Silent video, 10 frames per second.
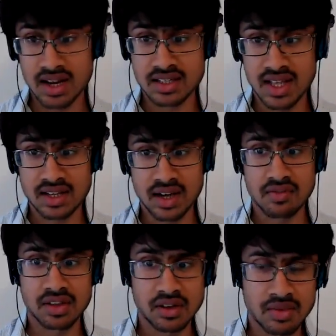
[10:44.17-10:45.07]
slacked
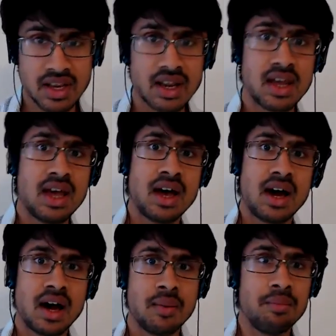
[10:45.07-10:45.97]
off a little bit
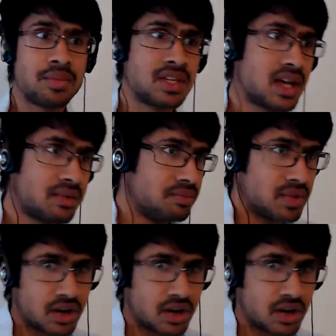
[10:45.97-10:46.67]
because I